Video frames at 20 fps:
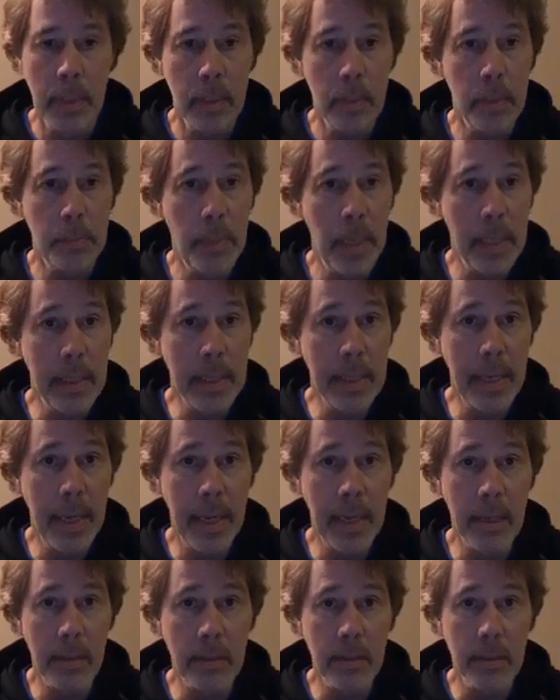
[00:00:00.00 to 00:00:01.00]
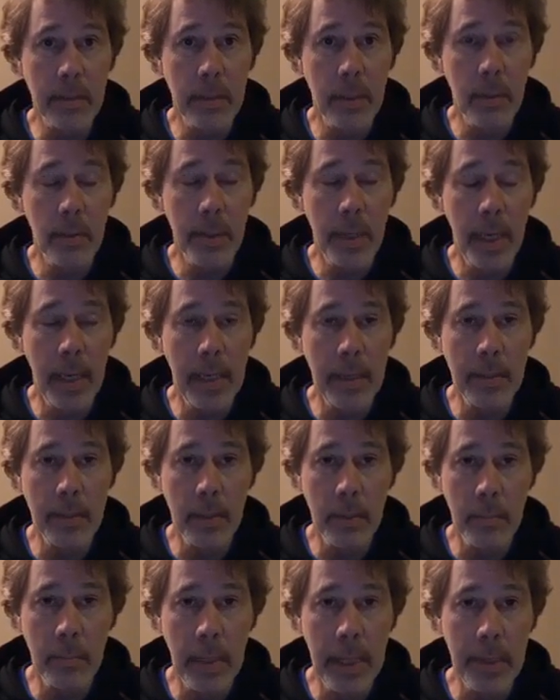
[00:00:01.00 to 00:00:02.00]
spelling counts, okay?
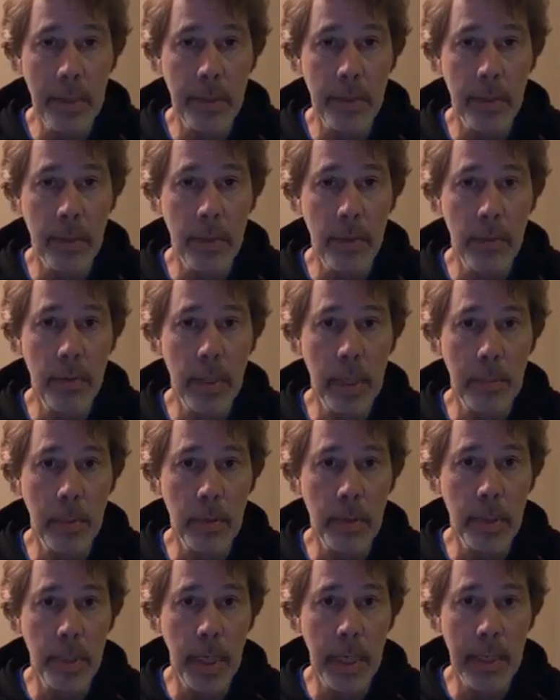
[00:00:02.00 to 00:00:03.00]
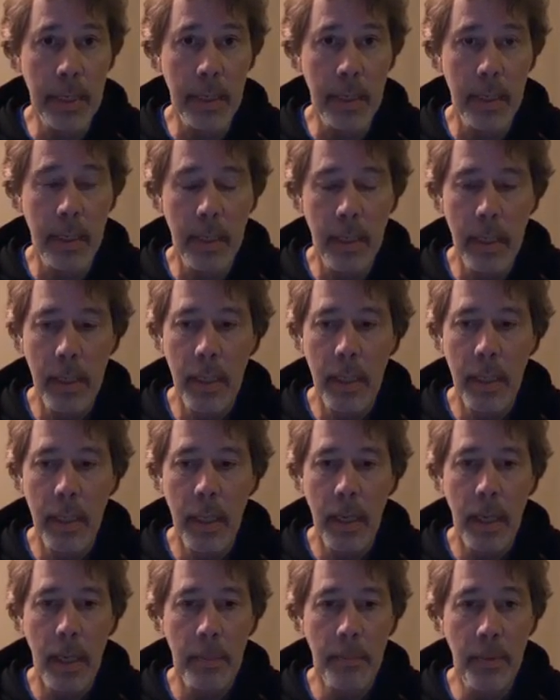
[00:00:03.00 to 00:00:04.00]
So make sure you double check
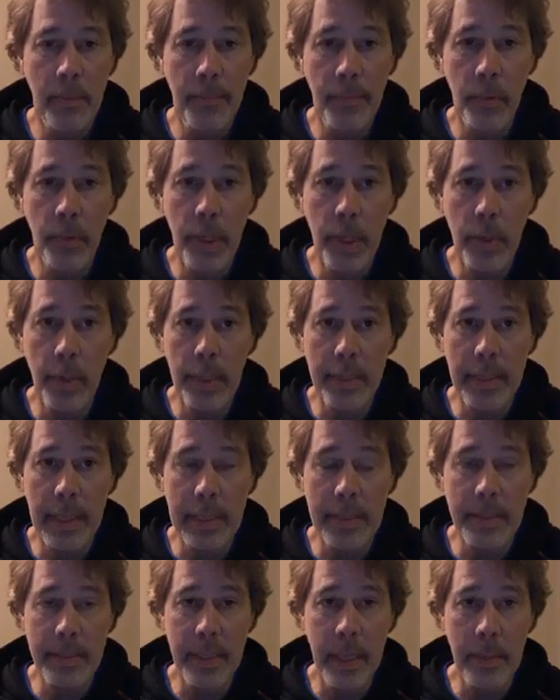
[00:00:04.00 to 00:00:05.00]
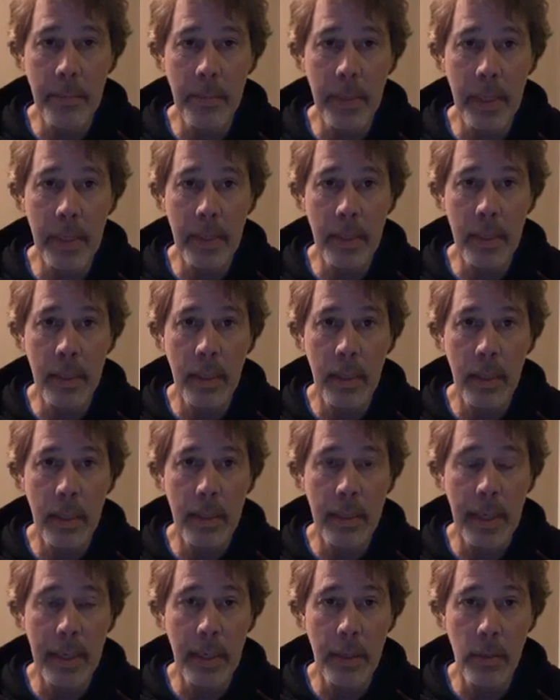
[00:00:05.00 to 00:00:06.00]
before you hit that send button
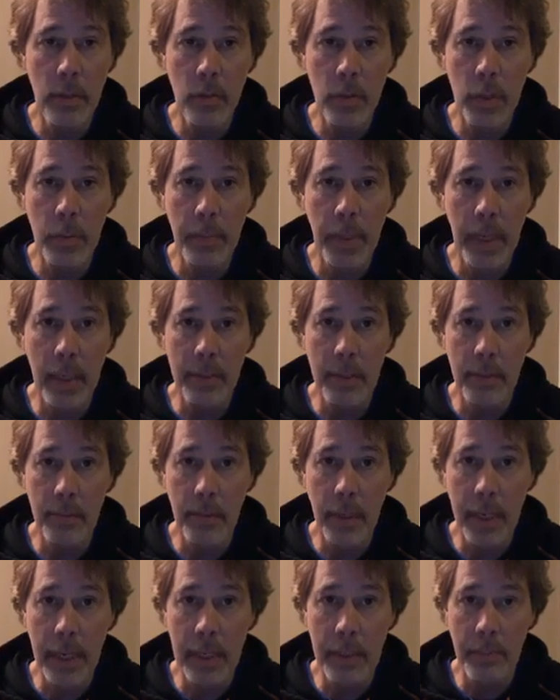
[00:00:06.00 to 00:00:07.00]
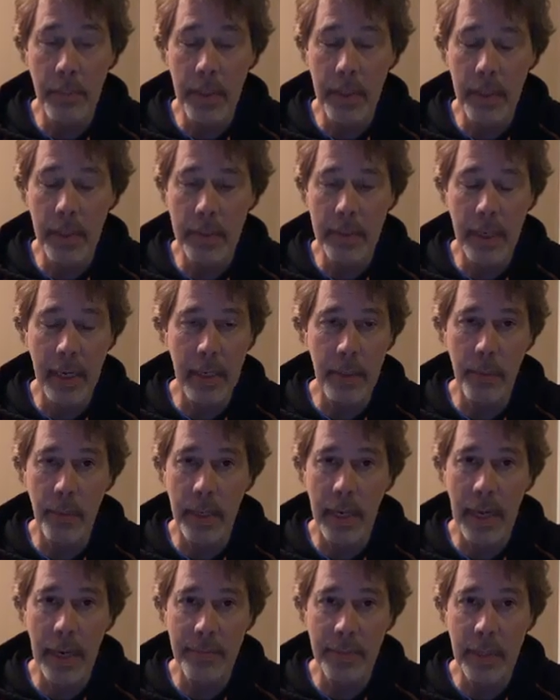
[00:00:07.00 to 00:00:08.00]
that you spelled it right, because I don't
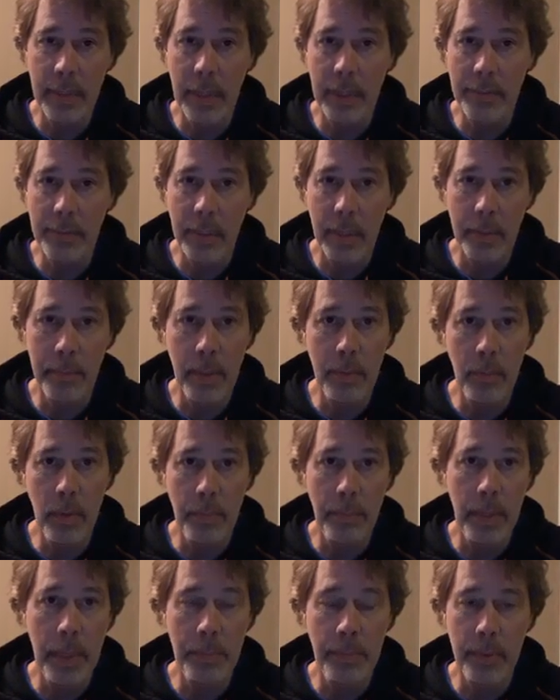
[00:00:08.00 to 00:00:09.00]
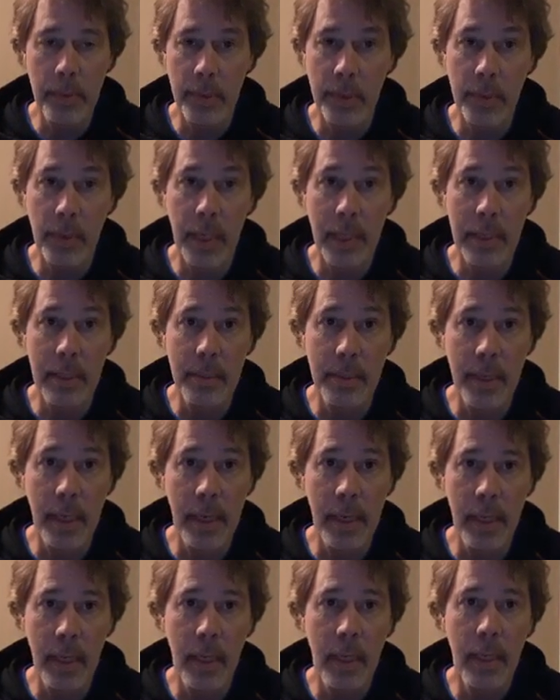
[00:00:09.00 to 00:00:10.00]
want to have to determine what people are trying to
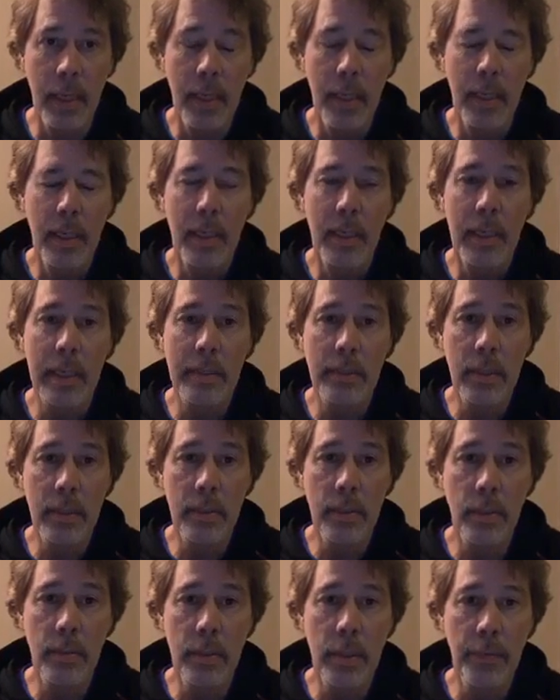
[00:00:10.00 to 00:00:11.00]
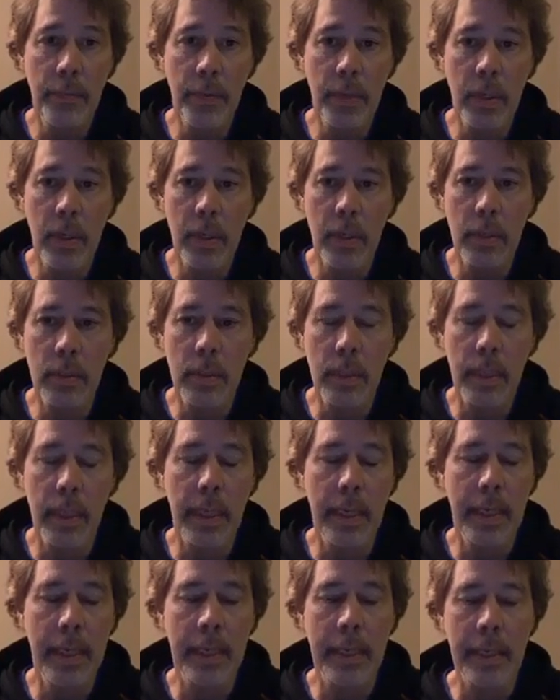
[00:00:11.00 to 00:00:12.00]
say. It's just too difficult.
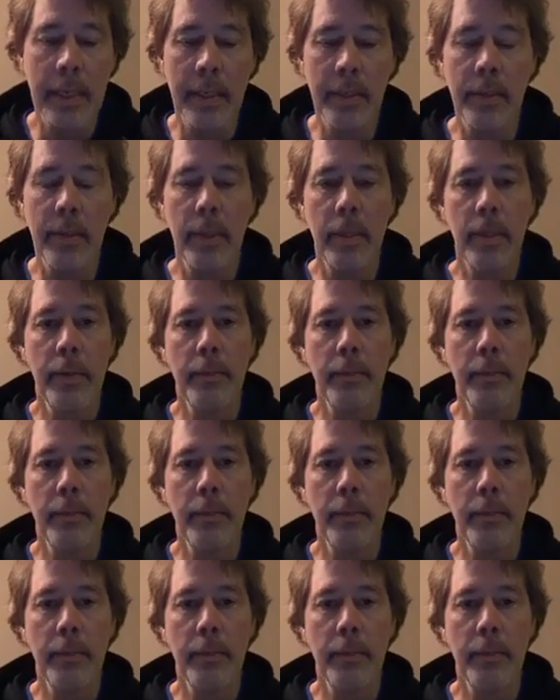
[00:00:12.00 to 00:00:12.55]
And